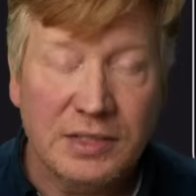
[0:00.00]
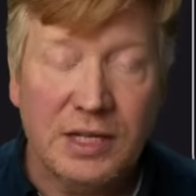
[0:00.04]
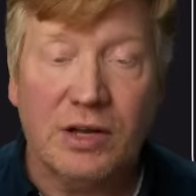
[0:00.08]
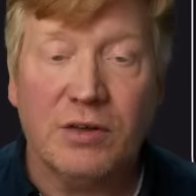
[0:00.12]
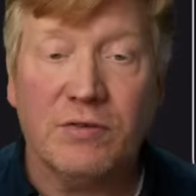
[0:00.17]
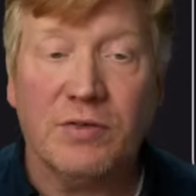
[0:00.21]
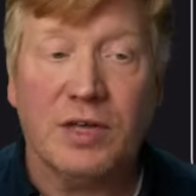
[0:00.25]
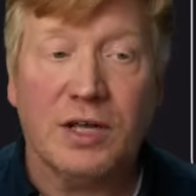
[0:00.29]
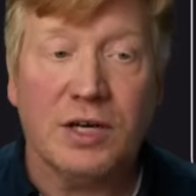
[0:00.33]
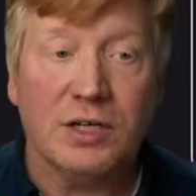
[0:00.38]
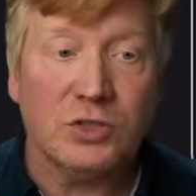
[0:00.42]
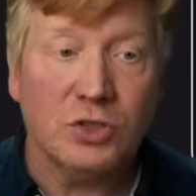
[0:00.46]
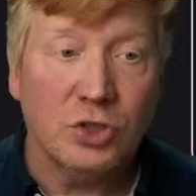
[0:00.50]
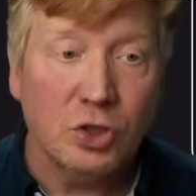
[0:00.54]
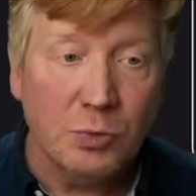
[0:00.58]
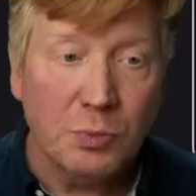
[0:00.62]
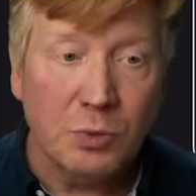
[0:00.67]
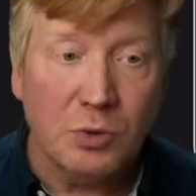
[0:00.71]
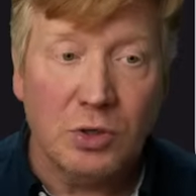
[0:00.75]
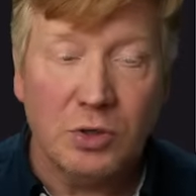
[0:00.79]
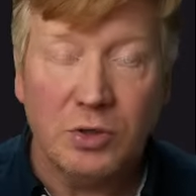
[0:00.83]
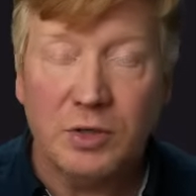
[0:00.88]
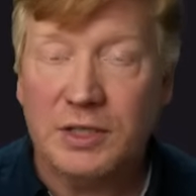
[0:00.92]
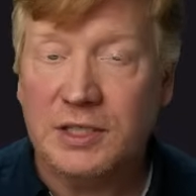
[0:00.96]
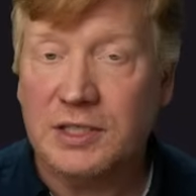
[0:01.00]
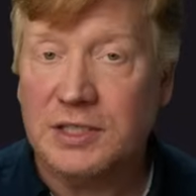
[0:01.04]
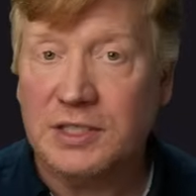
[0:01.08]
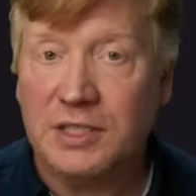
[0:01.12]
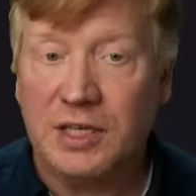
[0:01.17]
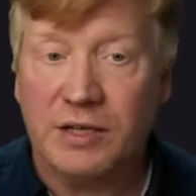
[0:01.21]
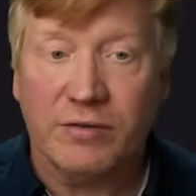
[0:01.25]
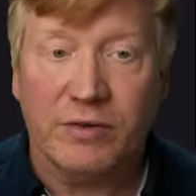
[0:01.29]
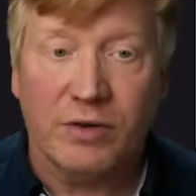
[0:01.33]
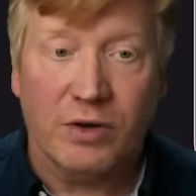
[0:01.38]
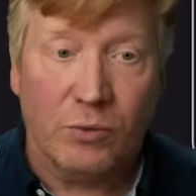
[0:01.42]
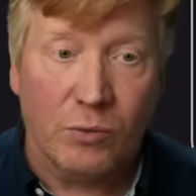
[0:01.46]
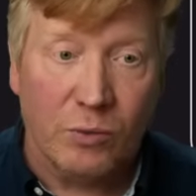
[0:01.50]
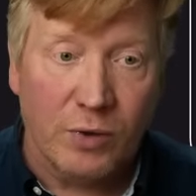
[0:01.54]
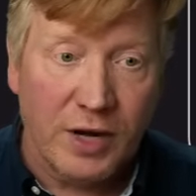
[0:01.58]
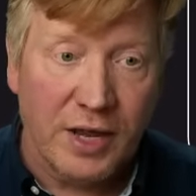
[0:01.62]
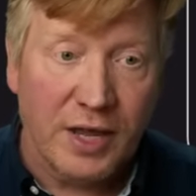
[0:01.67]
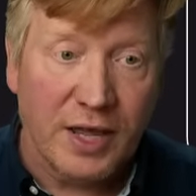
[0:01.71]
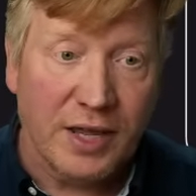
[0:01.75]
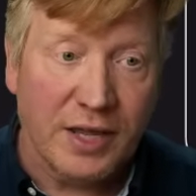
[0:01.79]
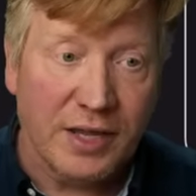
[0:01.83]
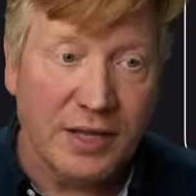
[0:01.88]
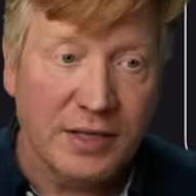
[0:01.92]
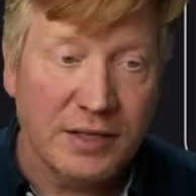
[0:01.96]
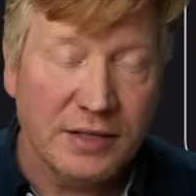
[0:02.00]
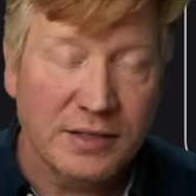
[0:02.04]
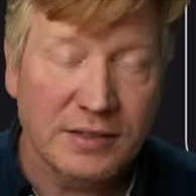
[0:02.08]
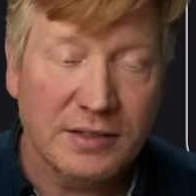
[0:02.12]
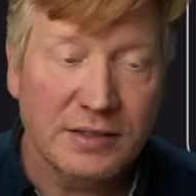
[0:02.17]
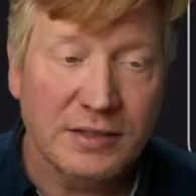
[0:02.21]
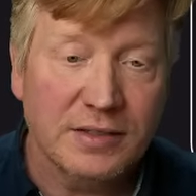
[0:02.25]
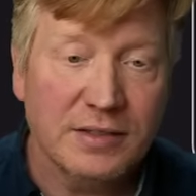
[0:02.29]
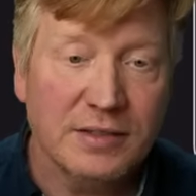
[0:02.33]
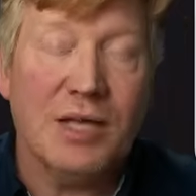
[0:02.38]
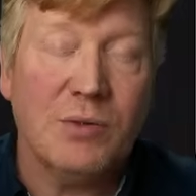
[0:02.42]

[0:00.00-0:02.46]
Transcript: Now I've got a tuple instead of an array,